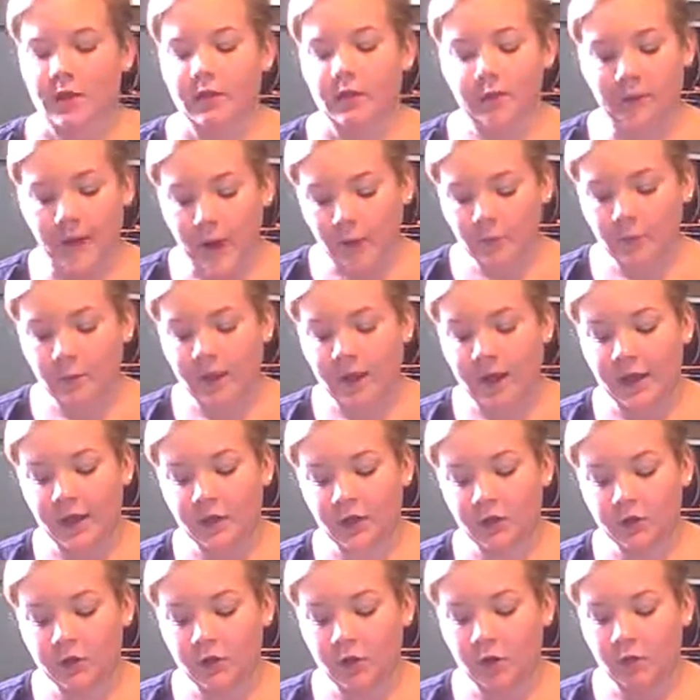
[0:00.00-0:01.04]
That way
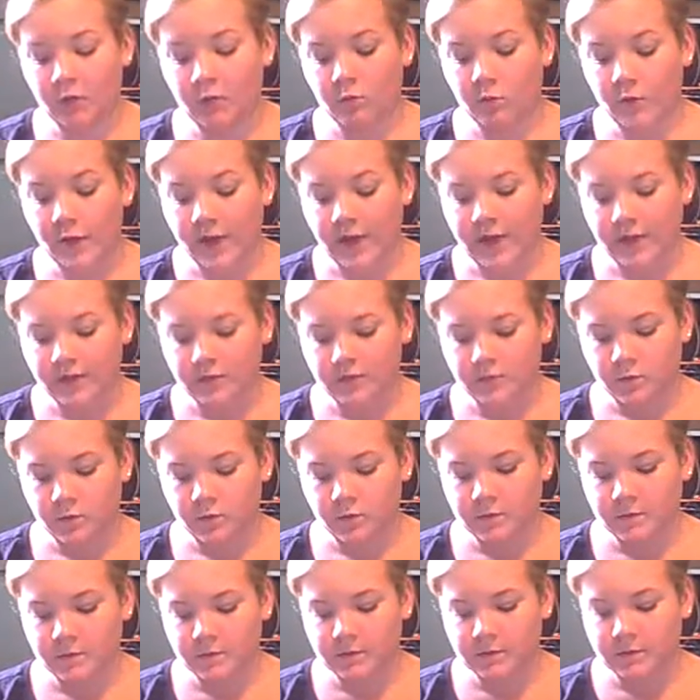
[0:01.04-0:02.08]
you don't wait,
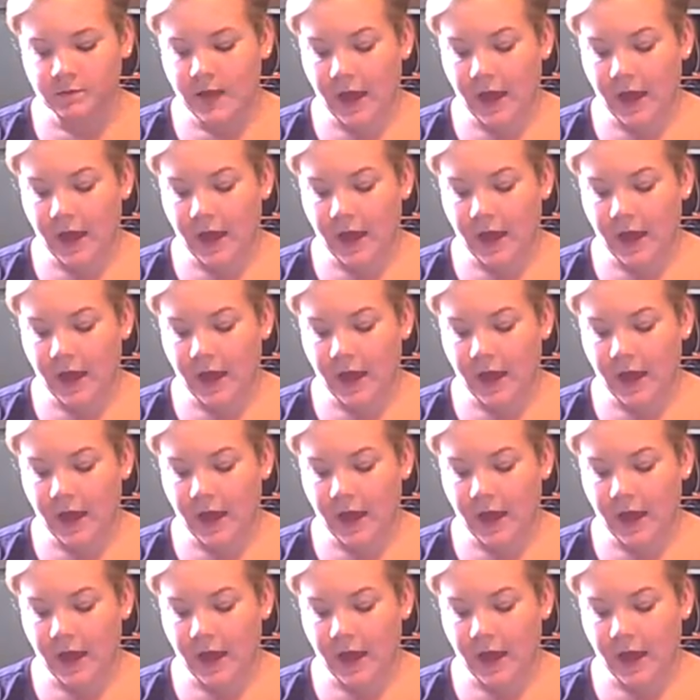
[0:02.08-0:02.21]
whoops,